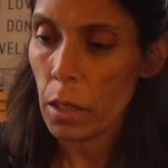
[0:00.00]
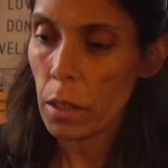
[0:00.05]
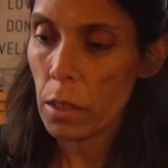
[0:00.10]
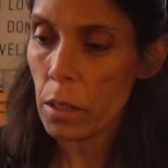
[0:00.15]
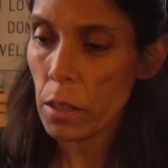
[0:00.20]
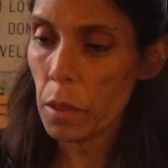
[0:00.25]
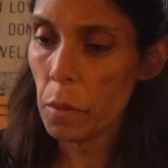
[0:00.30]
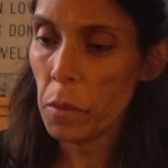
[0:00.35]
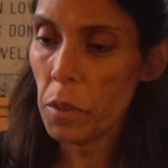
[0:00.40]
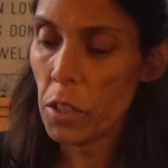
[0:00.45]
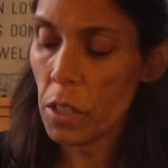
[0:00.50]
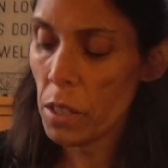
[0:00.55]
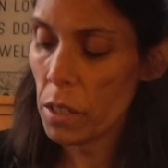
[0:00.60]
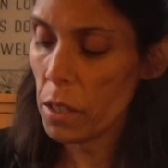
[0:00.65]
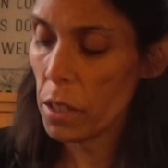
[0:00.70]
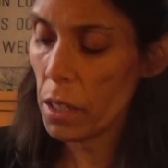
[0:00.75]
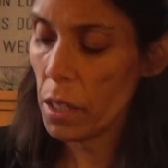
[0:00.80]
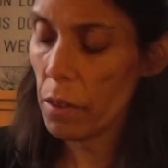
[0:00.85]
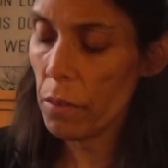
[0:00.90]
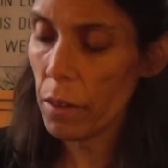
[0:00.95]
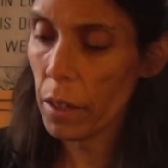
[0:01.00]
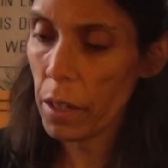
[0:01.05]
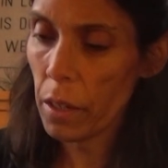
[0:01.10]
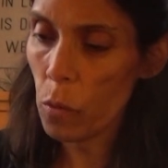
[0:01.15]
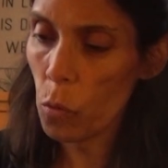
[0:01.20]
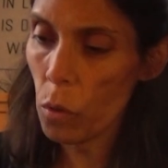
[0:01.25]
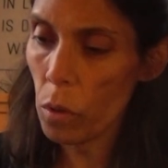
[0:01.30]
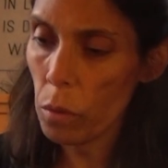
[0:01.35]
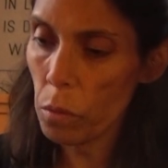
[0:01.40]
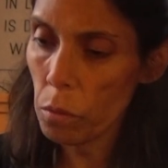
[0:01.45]
So let me just see if I get
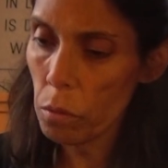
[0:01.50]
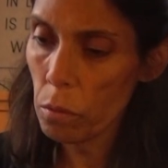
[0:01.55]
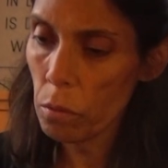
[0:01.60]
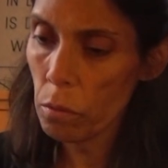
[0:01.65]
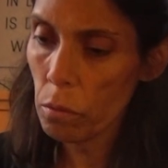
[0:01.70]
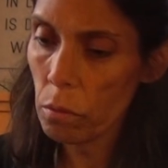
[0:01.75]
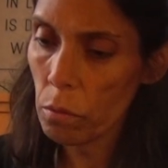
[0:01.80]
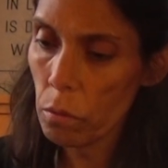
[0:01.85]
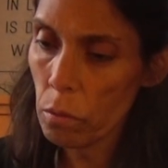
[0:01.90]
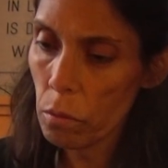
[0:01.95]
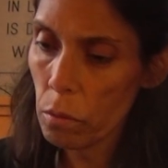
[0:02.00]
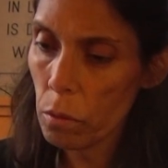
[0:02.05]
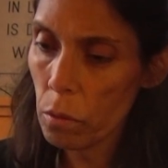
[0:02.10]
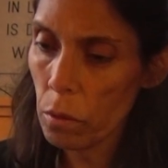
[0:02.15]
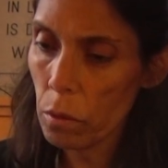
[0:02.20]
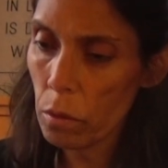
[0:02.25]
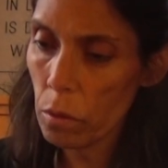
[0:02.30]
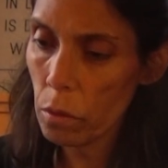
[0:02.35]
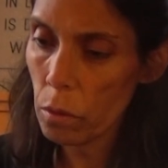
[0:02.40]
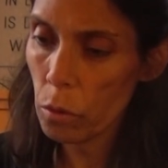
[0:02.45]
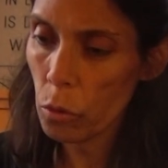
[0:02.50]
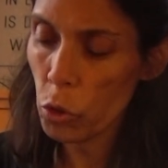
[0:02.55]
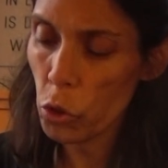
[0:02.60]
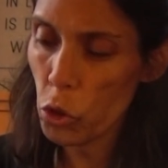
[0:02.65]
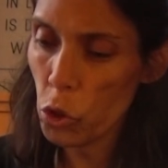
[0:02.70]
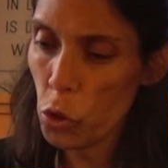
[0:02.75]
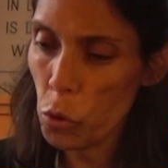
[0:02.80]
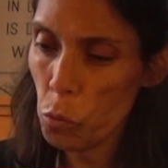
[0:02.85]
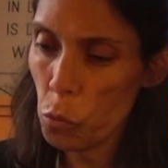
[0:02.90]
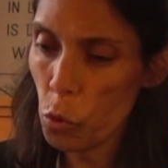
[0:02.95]
one or
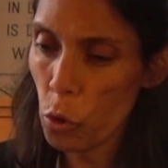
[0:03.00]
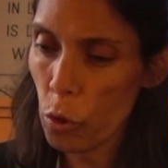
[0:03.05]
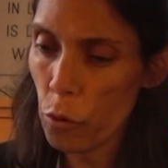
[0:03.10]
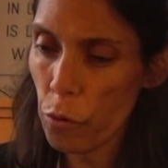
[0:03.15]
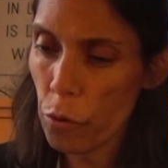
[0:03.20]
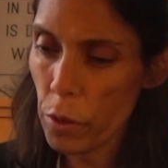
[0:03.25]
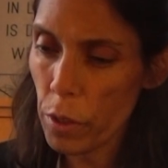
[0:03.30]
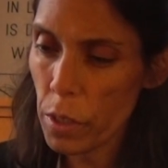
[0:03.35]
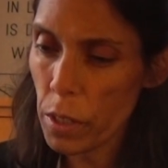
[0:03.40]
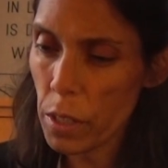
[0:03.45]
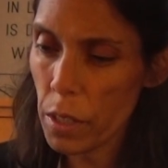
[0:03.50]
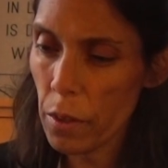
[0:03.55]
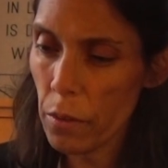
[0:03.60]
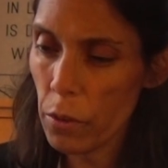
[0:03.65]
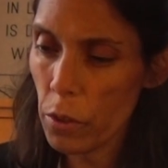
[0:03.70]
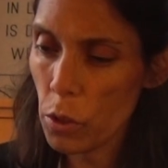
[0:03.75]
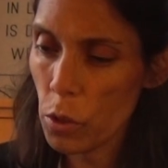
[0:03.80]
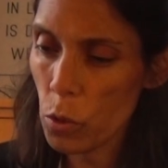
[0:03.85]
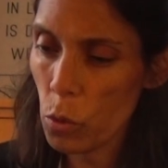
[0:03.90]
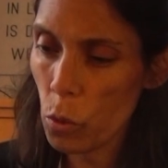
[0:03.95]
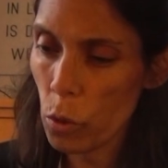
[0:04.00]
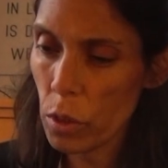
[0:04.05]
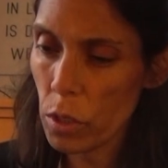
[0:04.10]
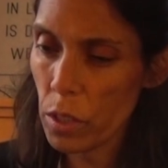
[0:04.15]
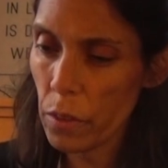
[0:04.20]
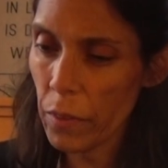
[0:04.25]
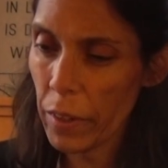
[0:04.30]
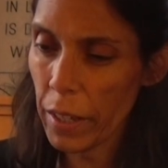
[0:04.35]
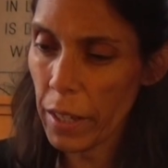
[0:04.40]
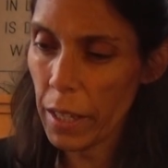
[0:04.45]
two more for the Seven of Swords,
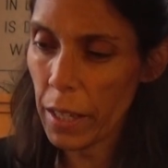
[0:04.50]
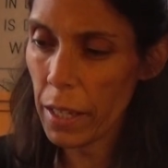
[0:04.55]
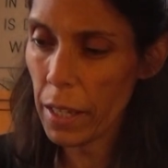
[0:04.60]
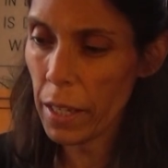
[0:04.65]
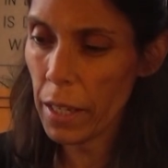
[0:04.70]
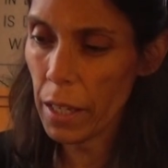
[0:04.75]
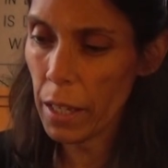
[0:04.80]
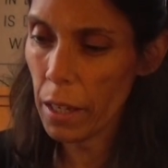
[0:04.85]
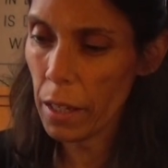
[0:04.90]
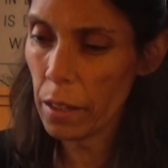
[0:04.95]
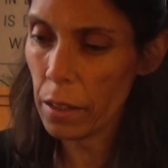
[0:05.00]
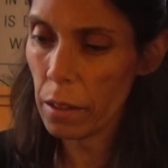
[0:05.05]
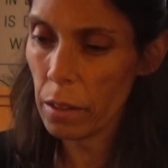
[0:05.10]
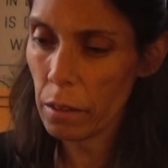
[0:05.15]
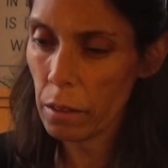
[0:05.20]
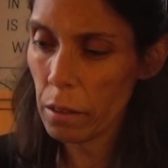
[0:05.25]
if I can get any kind of...